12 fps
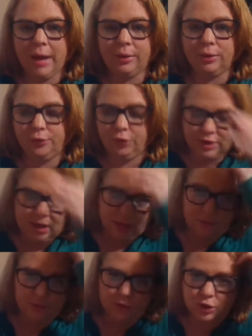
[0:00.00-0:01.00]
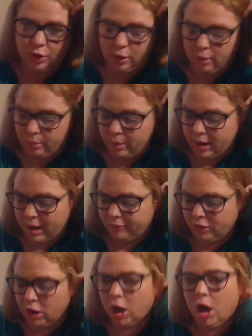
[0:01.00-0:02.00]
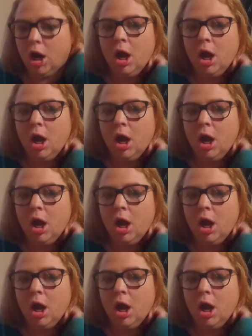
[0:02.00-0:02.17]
I don't know, foretell the future or whatever.